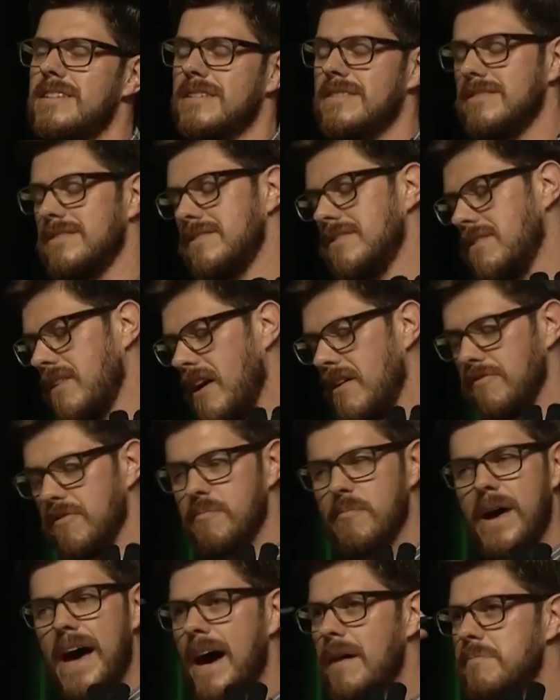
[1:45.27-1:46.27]
is that you have a
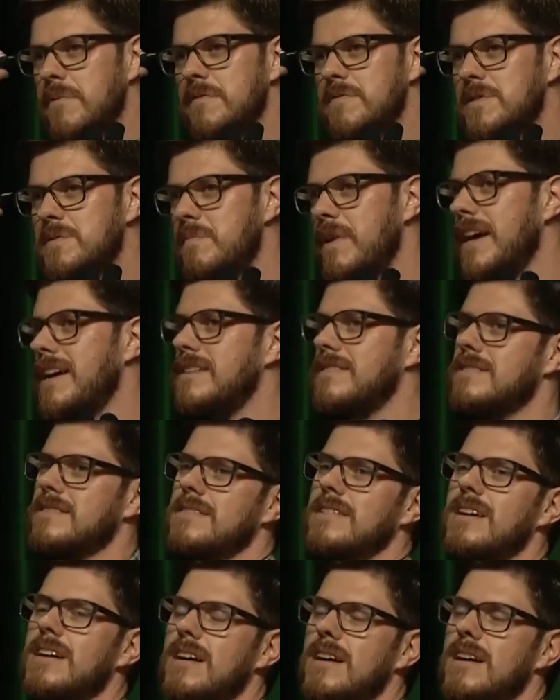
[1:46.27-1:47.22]
map of space